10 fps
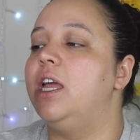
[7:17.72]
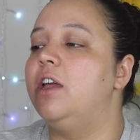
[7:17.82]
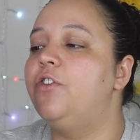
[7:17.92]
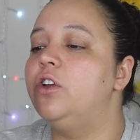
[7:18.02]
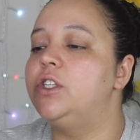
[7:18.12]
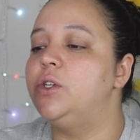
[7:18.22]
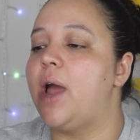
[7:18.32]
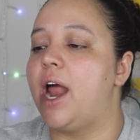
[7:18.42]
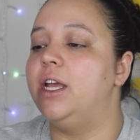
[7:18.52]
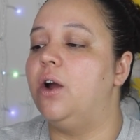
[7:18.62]
if you do
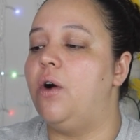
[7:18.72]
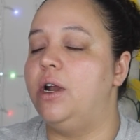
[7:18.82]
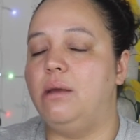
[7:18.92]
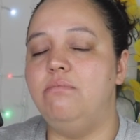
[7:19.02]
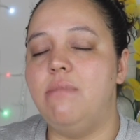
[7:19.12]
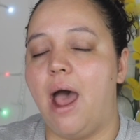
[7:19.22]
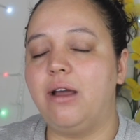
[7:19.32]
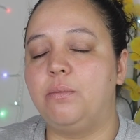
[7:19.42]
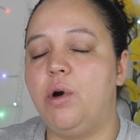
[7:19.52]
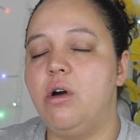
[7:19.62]
edit on a
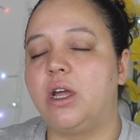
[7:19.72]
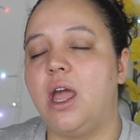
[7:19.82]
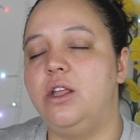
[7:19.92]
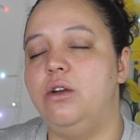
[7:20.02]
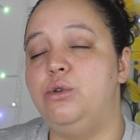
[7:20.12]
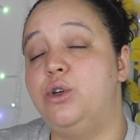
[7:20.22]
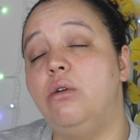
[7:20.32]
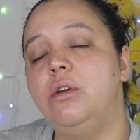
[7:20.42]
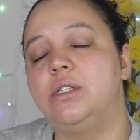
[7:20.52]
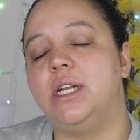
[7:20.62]
MacBook and you
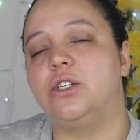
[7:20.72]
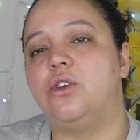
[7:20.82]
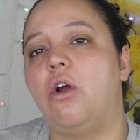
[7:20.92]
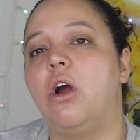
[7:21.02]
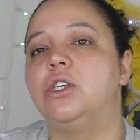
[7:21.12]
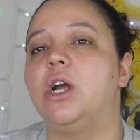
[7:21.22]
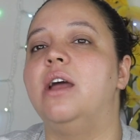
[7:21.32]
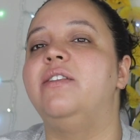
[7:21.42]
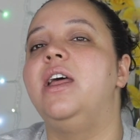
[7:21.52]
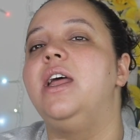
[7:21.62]
don't use an external hard
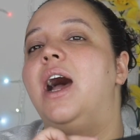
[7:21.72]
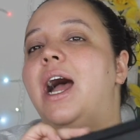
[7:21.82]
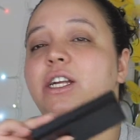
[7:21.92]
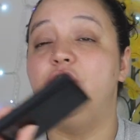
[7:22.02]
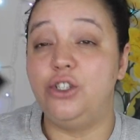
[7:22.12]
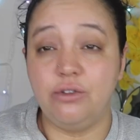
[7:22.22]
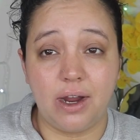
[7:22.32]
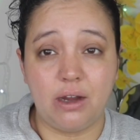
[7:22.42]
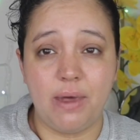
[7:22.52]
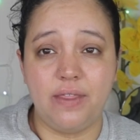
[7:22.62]
drive I do
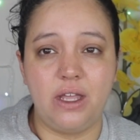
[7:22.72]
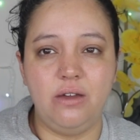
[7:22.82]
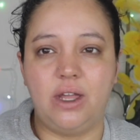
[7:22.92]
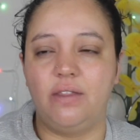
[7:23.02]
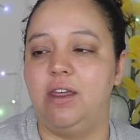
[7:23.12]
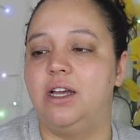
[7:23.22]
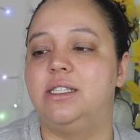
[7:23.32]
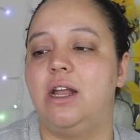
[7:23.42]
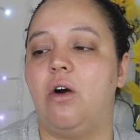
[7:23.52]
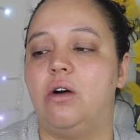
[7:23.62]
recommend that you get this
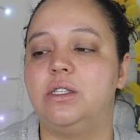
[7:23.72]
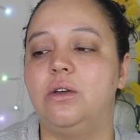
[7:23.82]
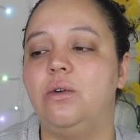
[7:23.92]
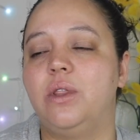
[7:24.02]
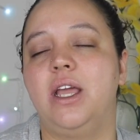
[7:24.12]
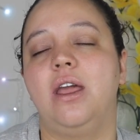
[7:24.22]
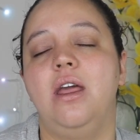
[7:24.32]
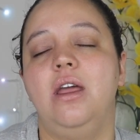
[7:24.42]
and also like